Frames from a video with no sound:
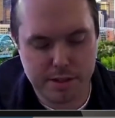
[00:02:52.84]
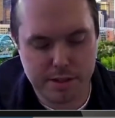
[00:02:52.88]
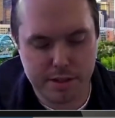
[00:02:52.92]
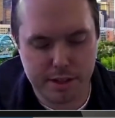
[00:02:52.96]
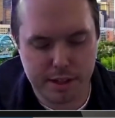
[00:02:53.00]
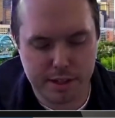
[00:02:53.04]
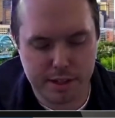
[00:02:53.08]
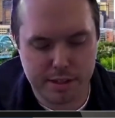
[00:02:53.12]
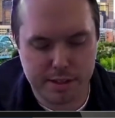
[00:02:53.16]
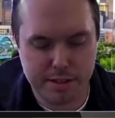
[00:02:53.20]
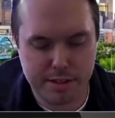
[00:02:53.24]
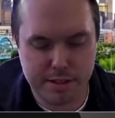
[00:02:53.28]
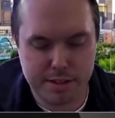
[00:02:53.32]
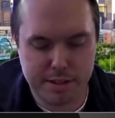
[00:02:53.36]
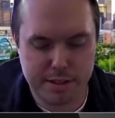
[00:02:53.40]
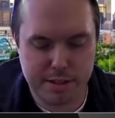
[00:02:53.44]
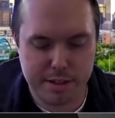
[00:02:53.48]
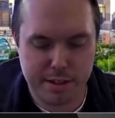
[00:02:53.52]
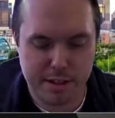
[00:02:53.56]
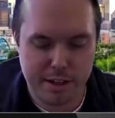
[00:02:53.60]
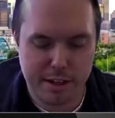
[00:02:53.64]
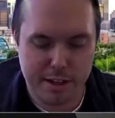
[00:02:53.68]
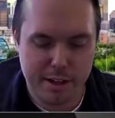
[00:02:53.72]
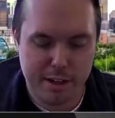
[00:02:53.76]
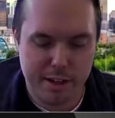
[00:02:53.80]
It's
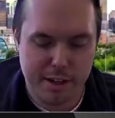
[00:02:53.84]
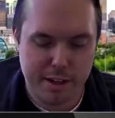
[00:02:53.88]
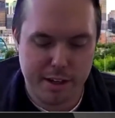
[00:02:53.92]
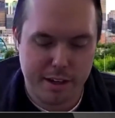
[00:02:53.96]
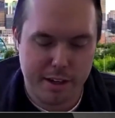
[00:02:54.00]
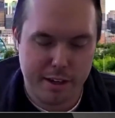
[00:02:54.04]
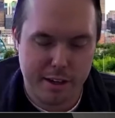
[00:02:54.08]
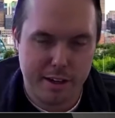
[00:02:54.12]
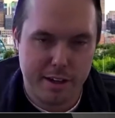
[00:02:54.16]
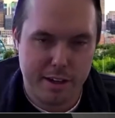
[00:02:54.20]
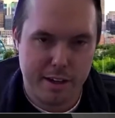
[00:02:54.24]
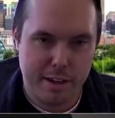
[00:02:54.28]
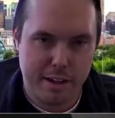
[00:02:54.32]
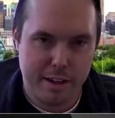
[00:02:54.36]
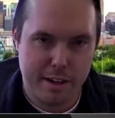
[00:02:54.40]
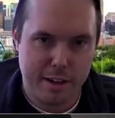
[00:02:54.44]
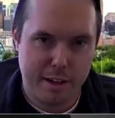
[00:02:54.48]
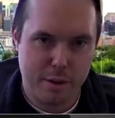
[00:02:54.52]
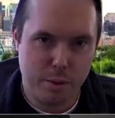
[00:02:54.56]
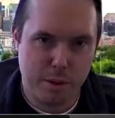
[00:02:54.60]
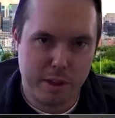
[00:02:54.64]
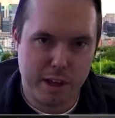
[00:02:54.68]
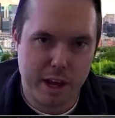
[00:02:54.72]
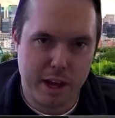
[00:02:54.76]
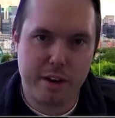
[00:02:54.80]

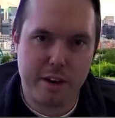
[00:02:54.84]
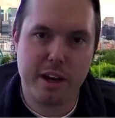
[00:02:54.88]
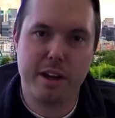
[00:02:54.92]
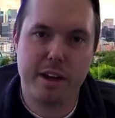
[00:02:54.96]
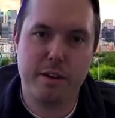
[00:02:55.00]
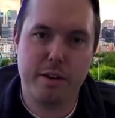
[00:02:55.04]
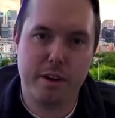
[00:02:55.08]
without it,